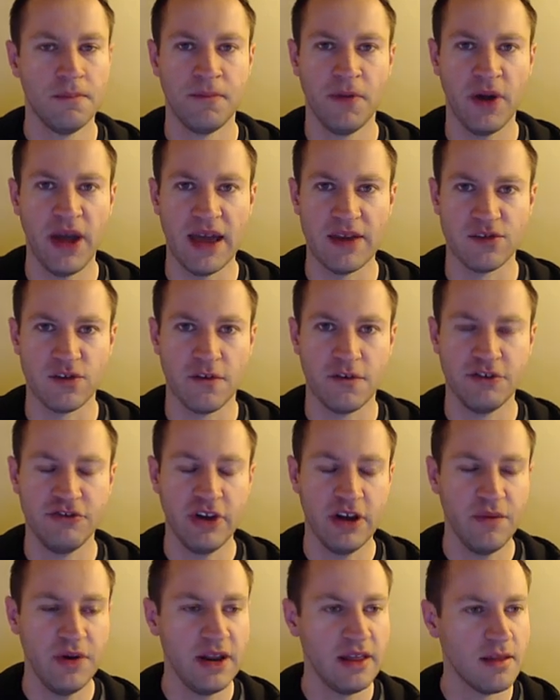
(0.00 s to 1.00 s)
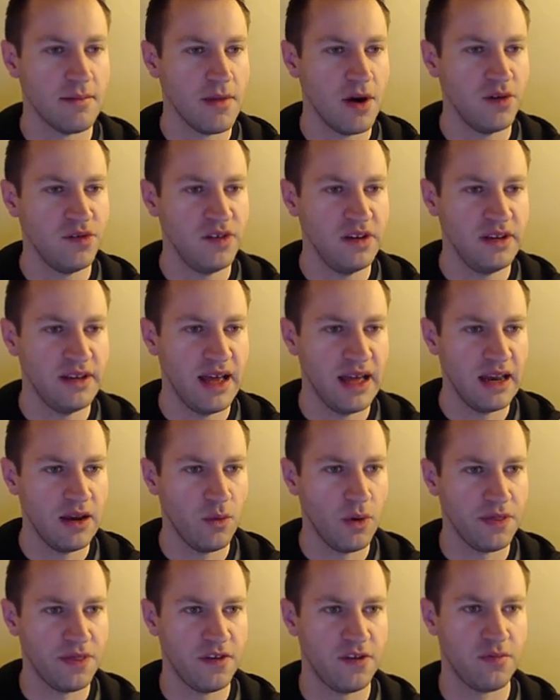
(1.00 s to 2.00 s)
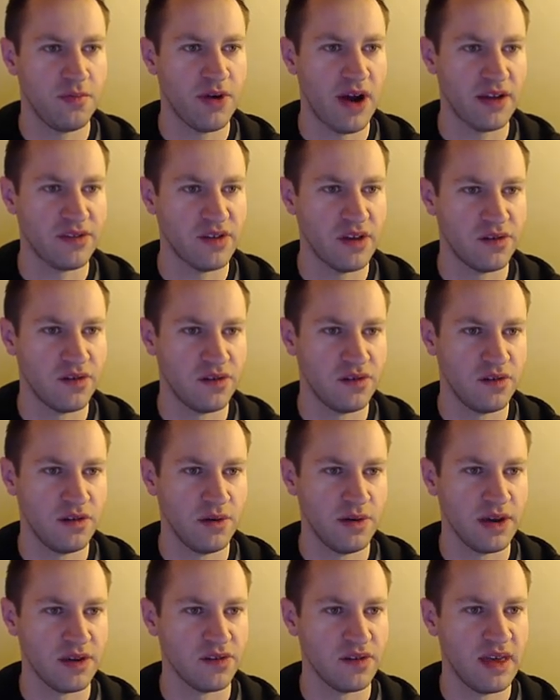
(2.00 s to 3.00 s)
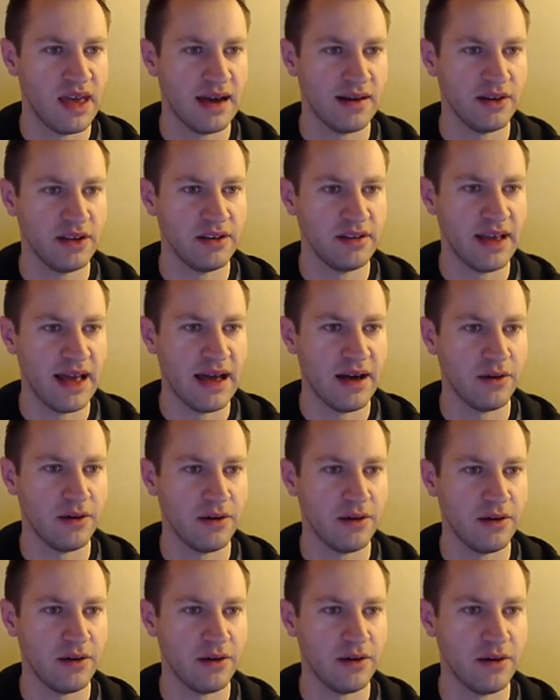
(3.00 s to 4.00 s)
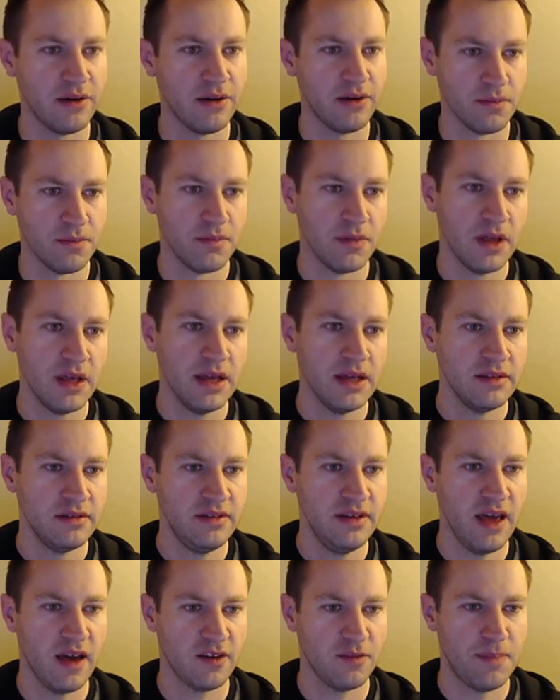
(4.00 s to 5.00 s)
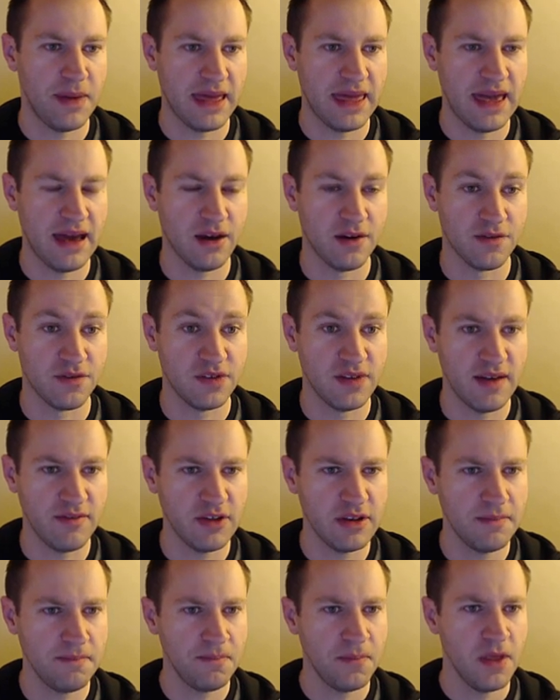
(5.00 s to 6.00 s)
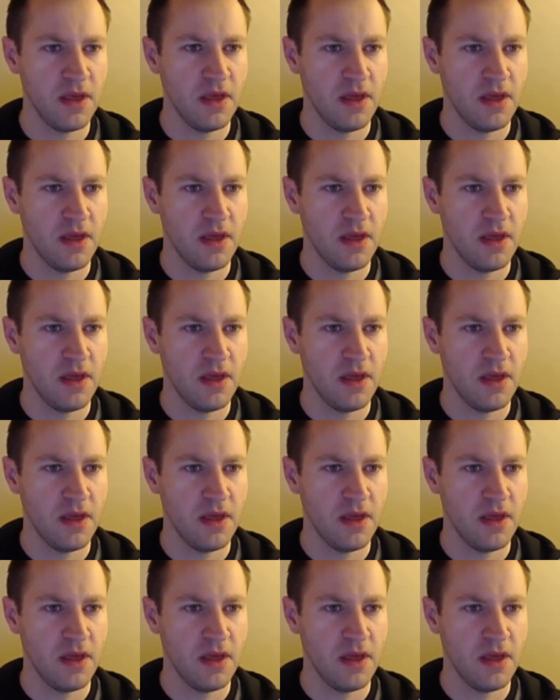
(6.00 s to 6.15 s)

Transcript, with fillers: Okay, so for generating the MOSI data, what this process is doing is counting down from TX bit count of seven,